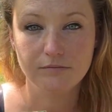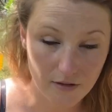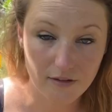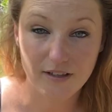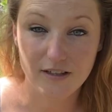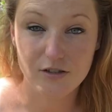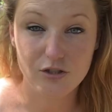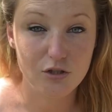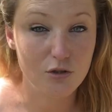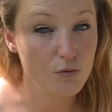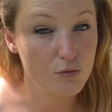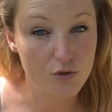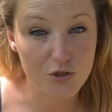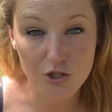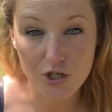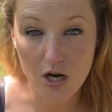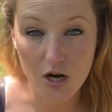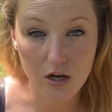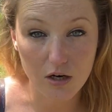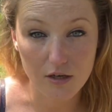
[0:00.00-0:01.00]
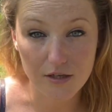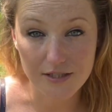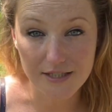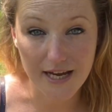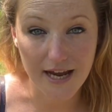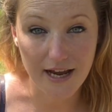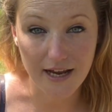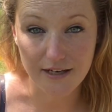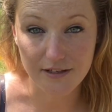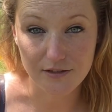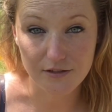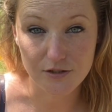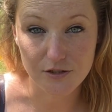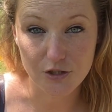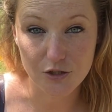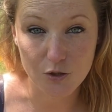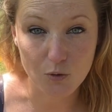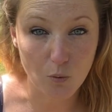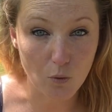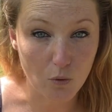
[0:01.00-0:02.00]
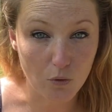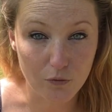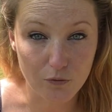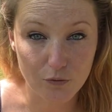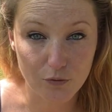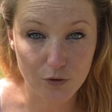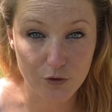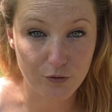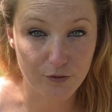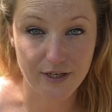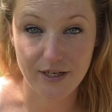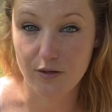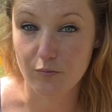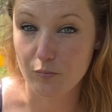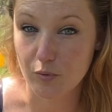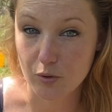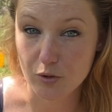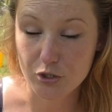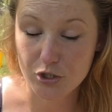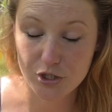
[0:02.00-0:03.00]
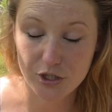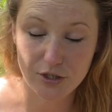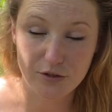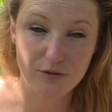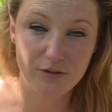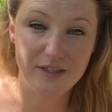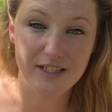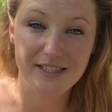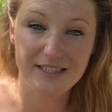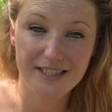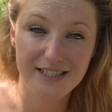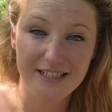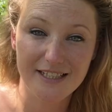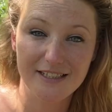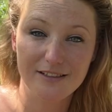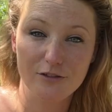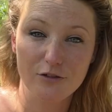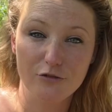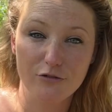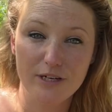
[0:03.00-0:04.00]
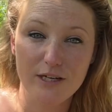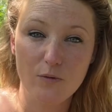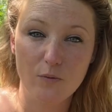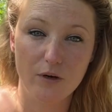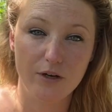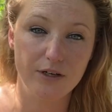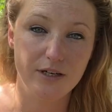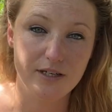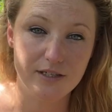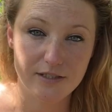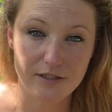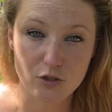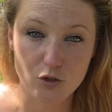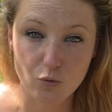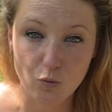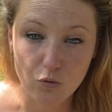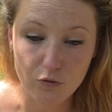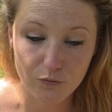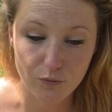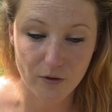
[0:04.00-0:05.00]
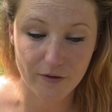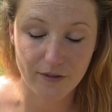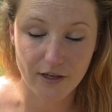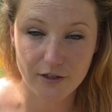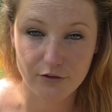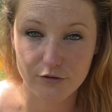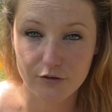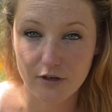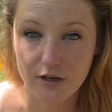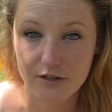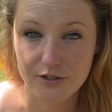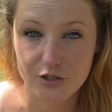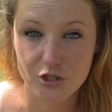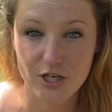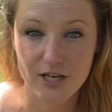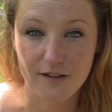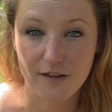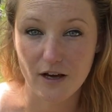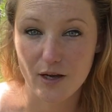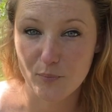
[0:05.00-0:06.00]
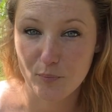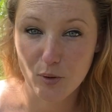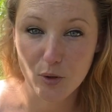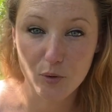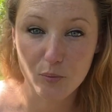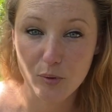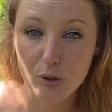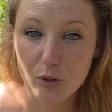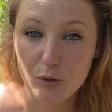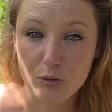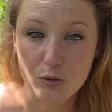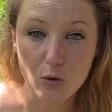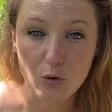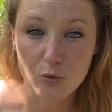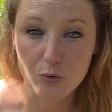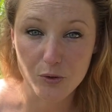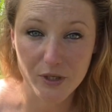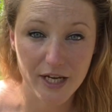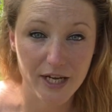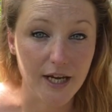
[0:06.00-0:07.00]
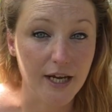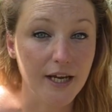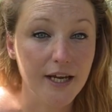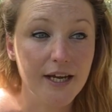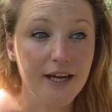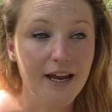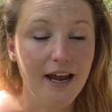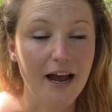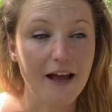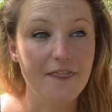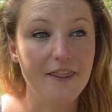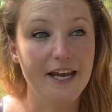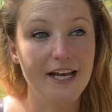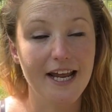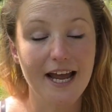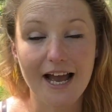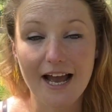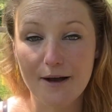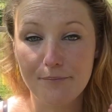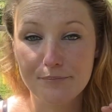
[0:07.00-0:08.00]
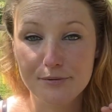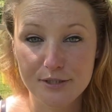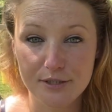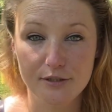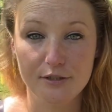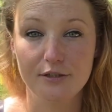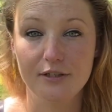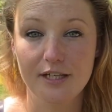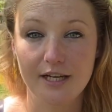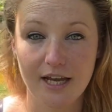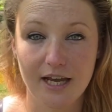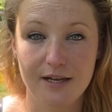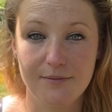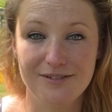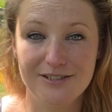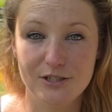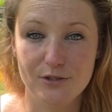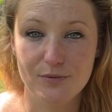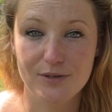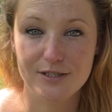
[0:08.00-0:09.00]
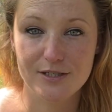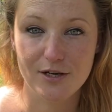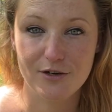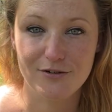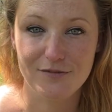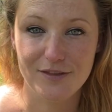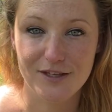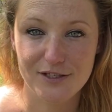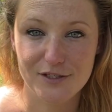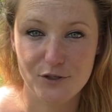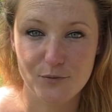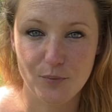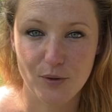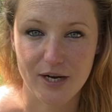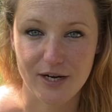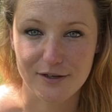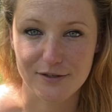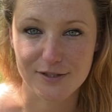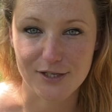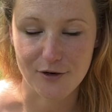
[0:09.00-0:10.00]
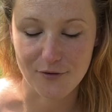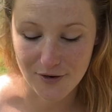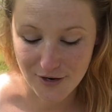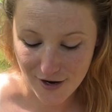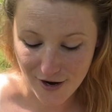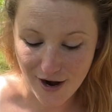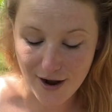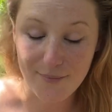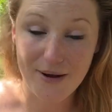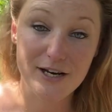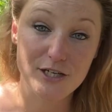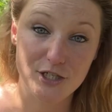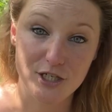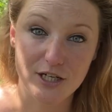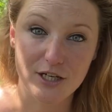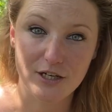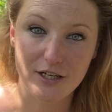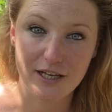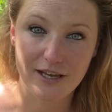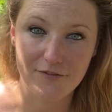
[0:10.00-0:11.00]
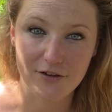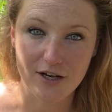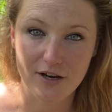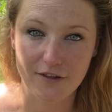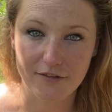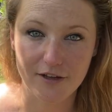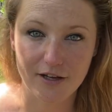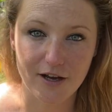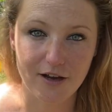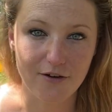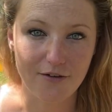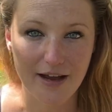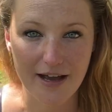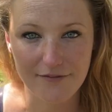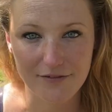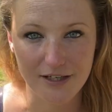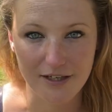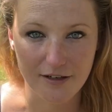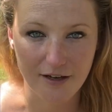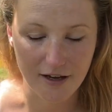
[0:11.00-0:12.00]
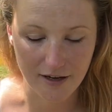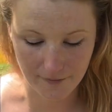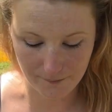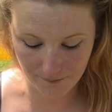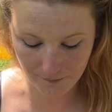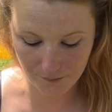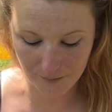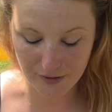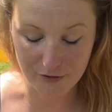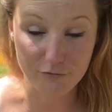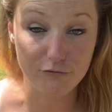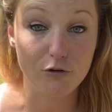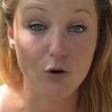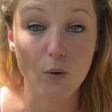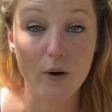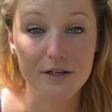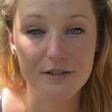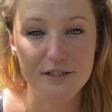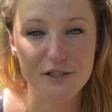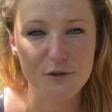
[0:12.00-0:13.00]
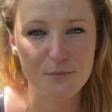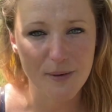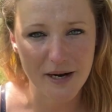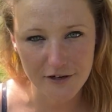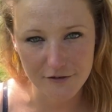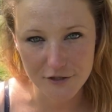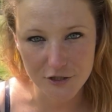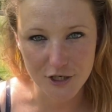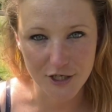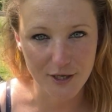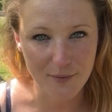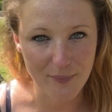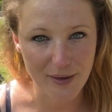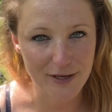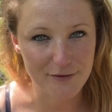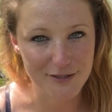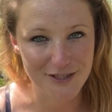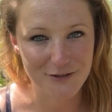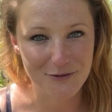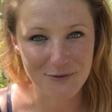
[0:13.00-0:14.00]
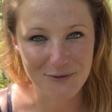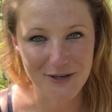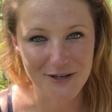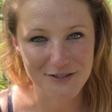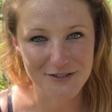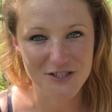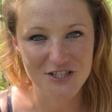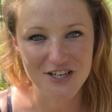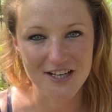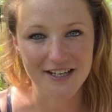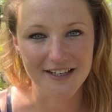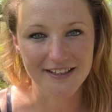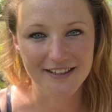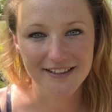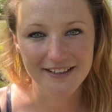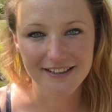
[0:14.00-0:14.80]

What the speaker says: They're just called Scarlet and Dwarf Green Bush. So this green one is the dwarf one that I grew last year that I poo-pooed all year, and then it absolutely came into its own this spring. So I'm actually going to give it another go, having been quite disparaging about it all last year.